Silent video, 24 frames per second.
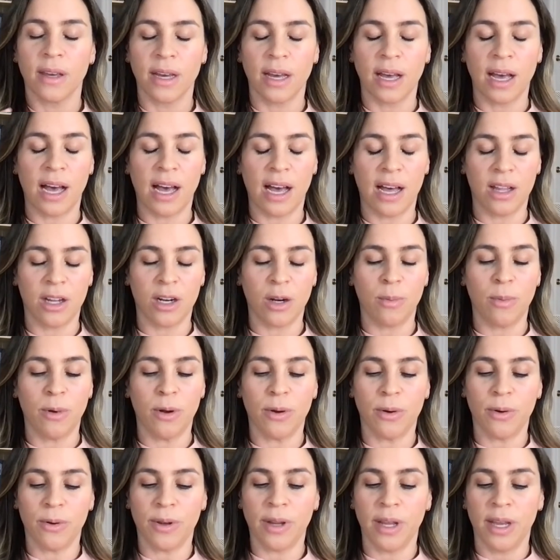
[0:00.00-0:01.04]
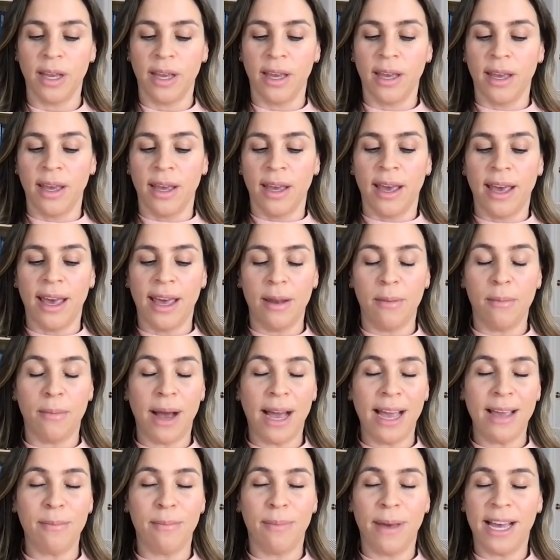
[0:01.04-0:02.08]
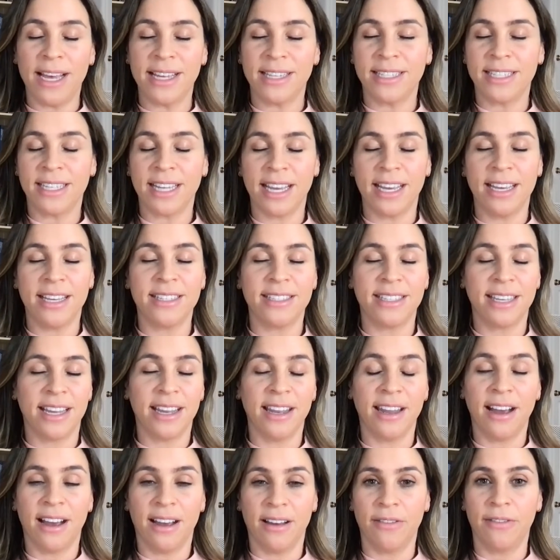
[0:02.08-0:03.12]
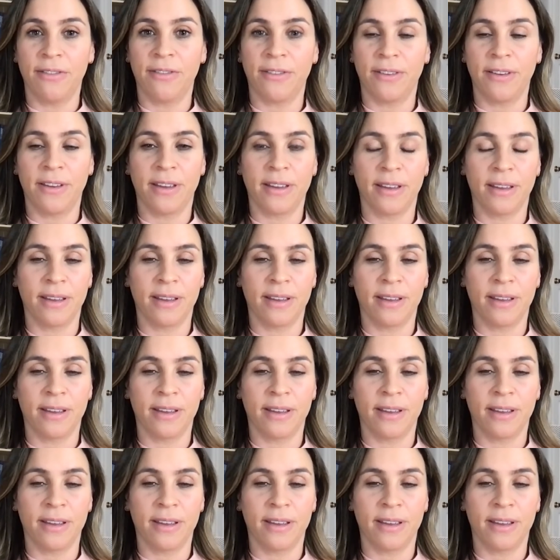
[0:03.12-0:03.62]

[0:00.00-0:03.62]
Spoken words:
Collarbone, and my best is enough.